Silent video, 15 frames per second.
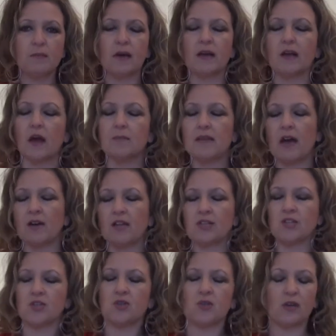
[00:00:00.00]
but come down at
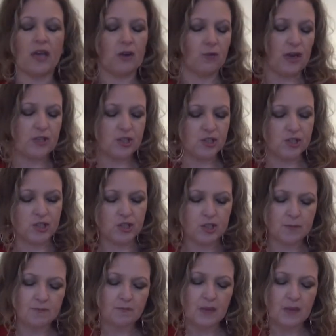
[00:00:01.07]
two to get registered.